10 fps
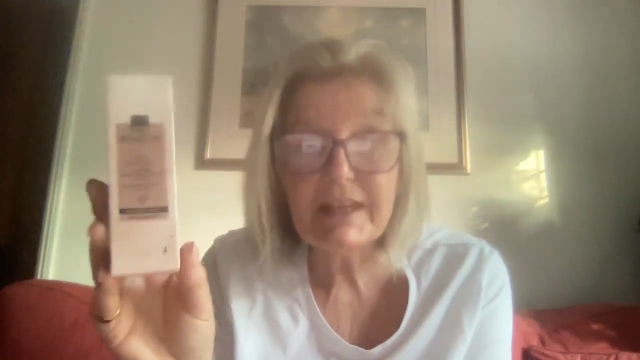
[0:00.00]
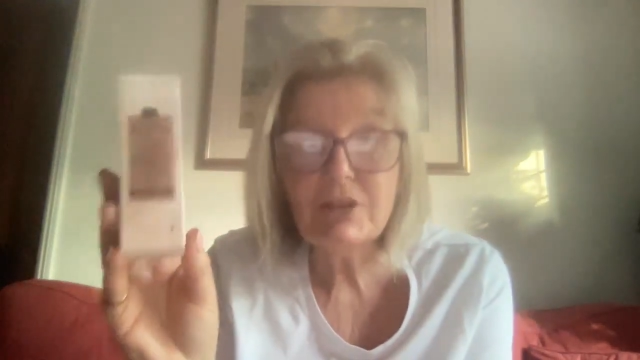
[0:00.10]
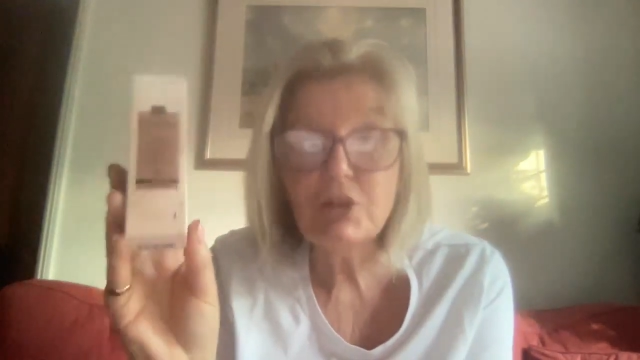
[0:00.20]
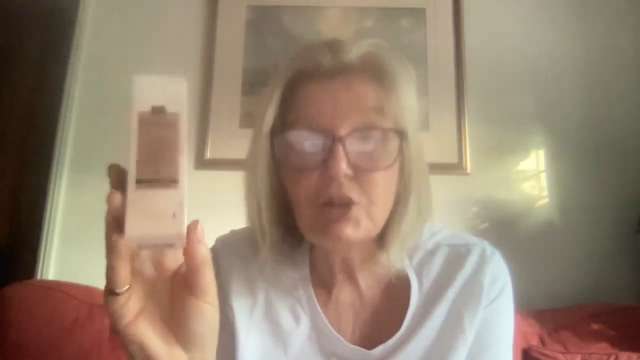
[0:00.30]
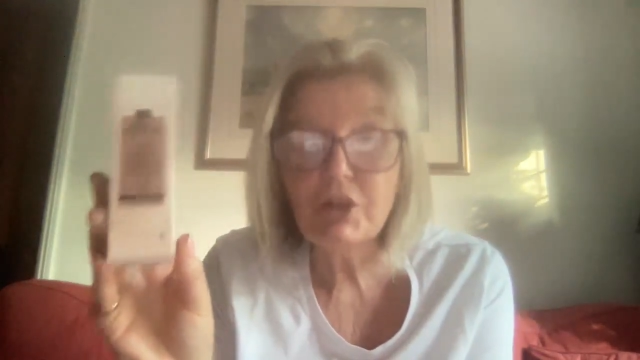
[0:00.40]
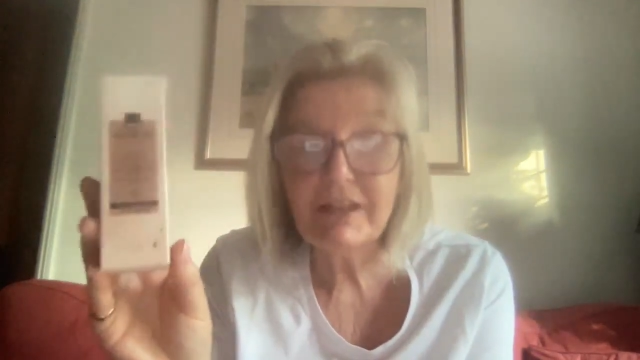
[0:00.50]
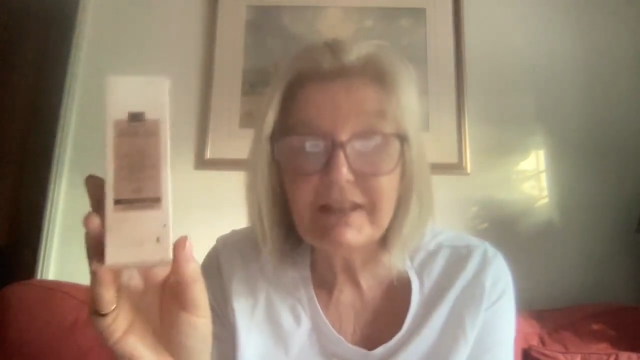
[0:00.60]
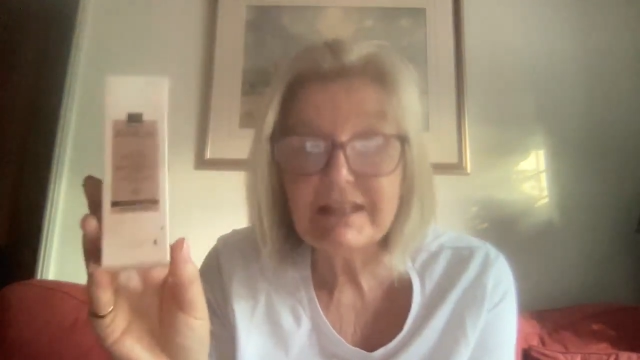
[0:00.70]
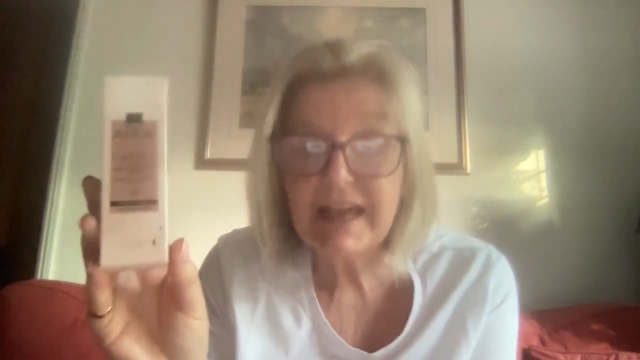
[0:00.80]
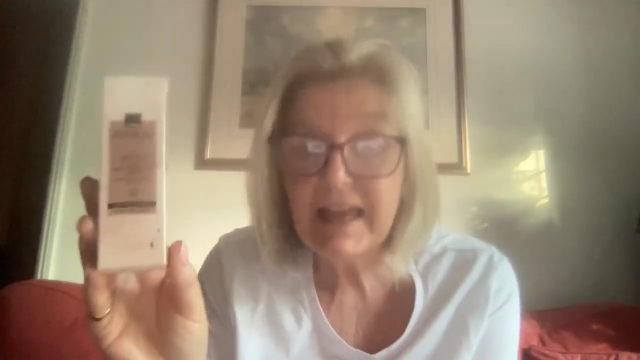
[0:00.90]
during the
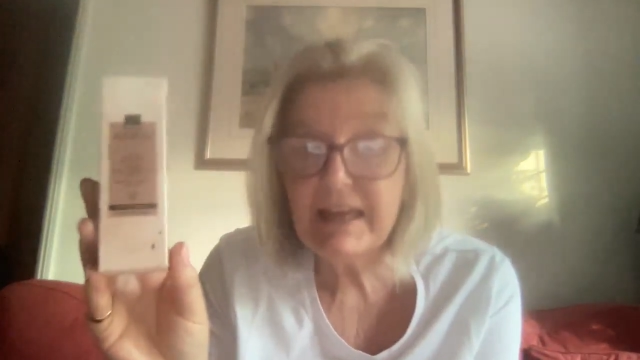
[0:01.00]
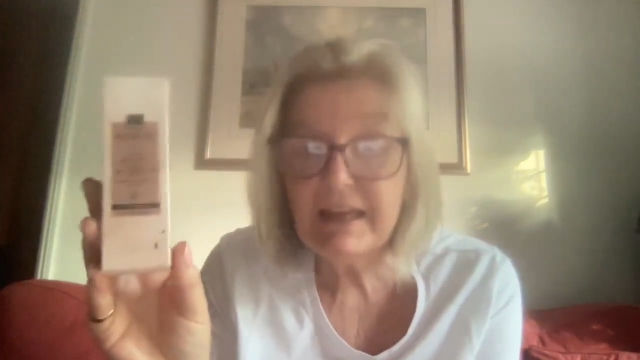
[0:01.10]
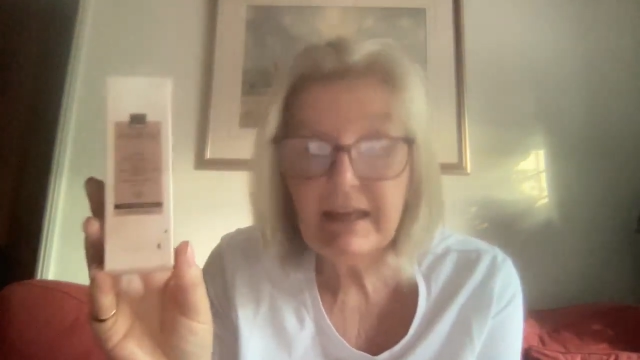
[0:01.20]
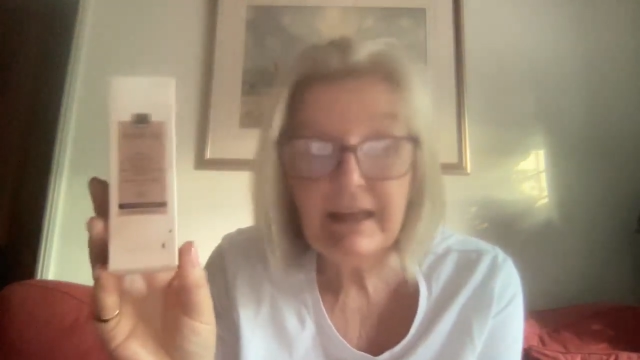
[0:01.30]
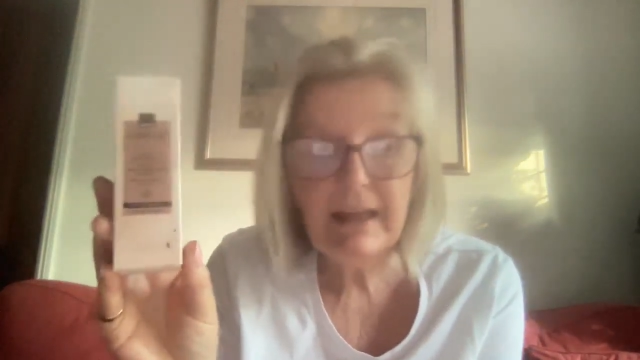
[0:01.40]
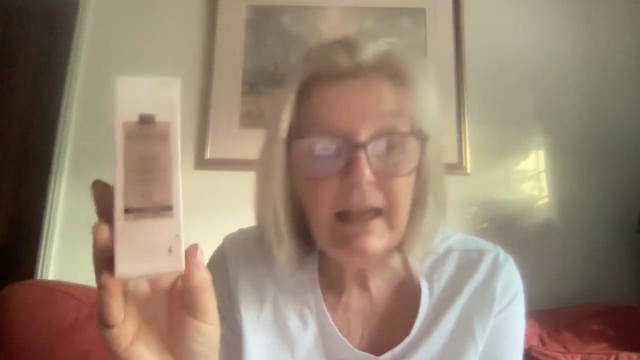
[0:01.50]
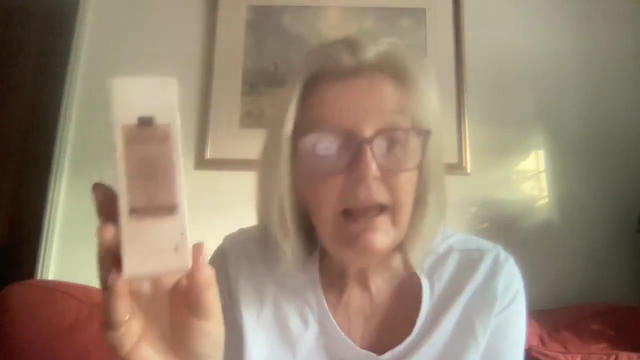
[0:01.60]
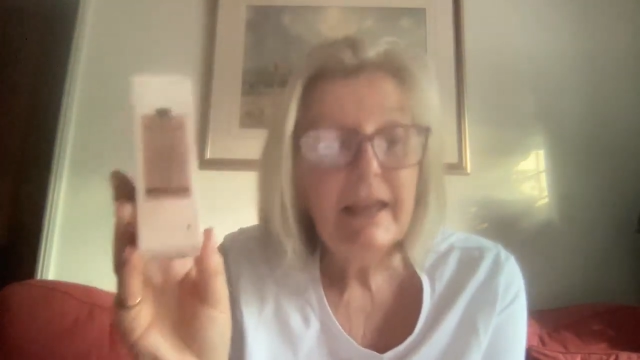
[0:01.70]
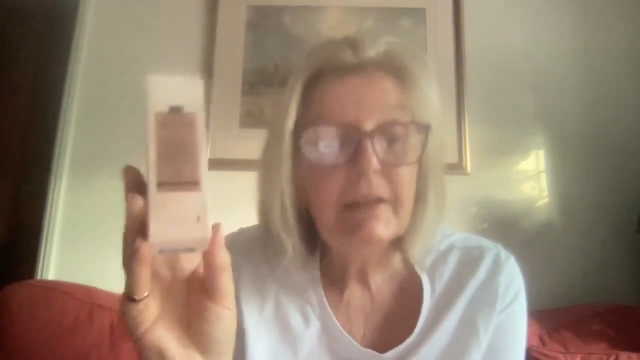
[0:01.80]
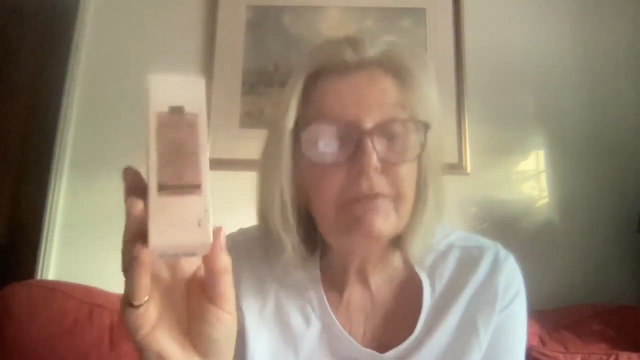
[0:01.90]
day.
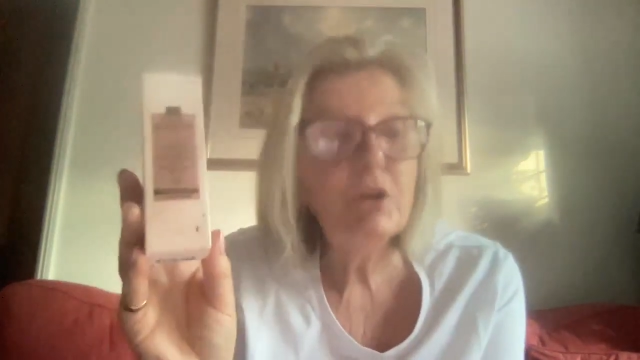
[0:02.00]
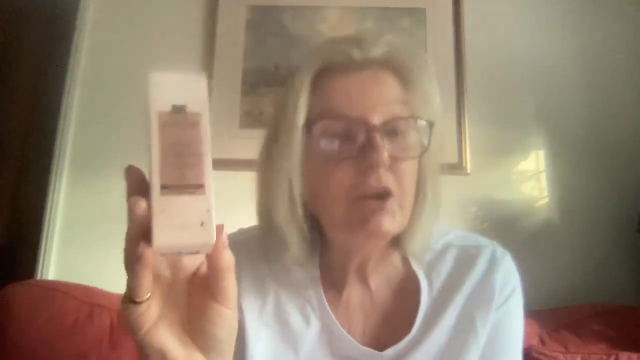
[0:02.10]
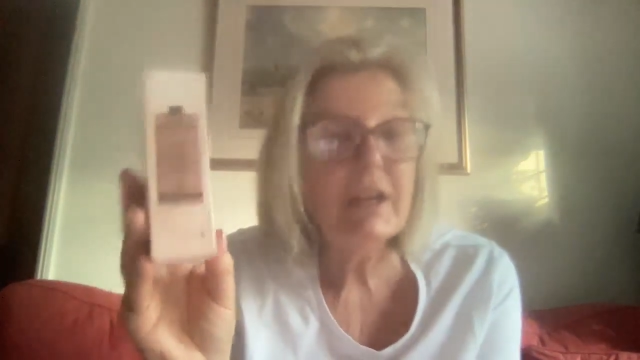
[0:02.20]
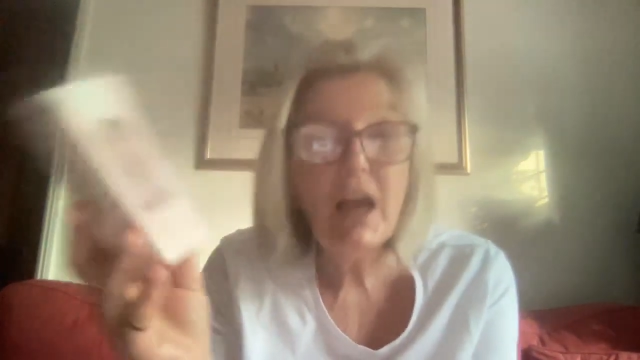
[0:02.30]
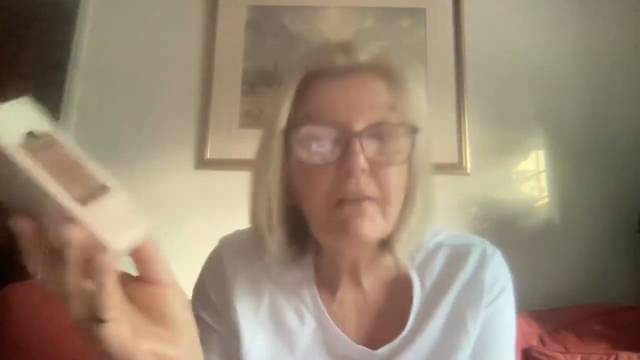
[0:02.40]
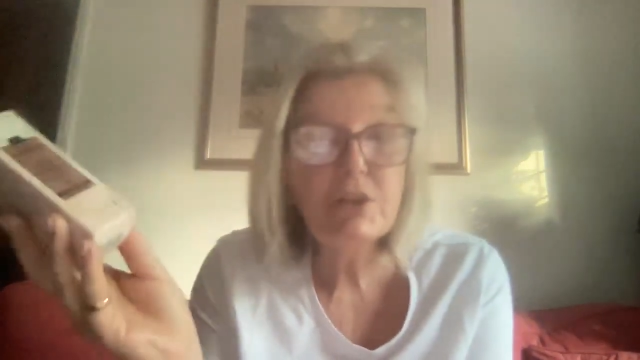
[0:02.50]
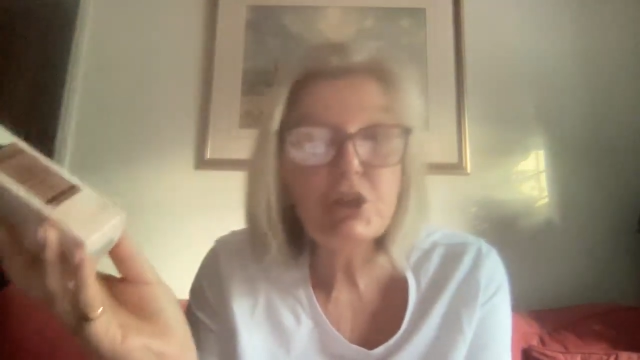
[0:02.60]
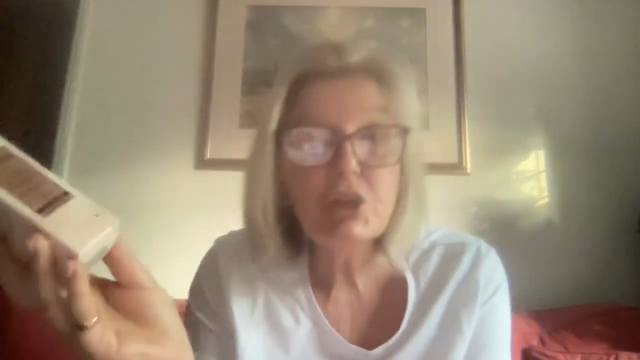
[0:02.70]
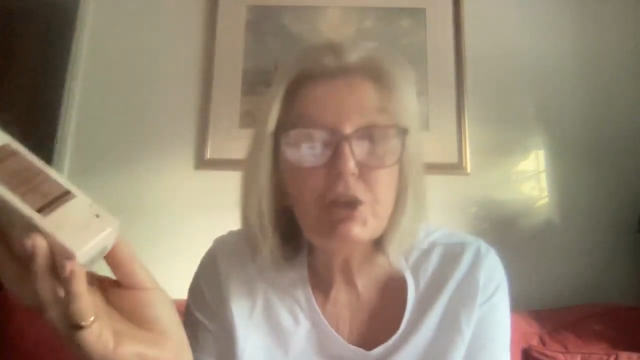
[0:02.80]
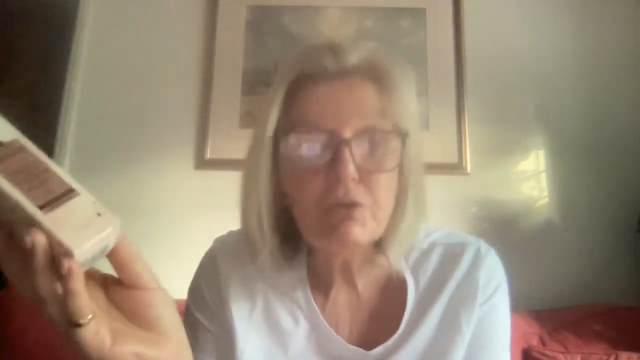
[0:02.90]
If you're looking after
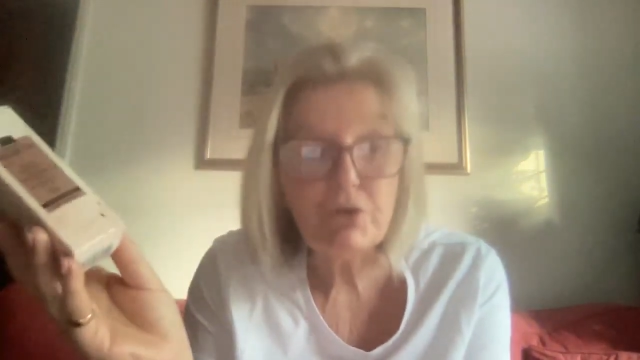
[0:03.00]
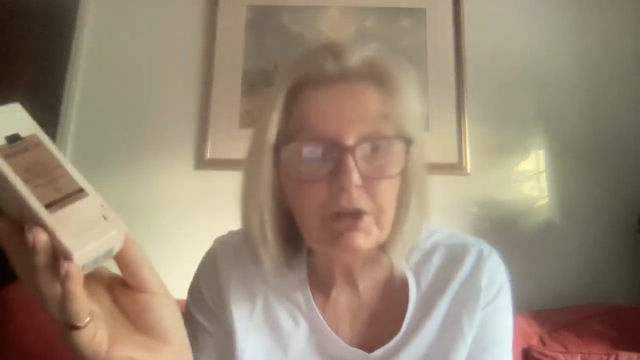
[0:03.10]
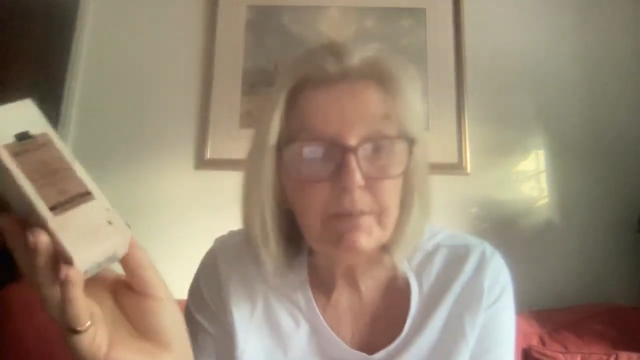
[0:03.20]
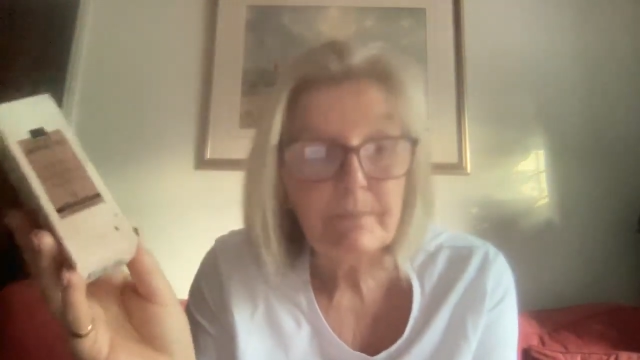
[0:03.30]
children,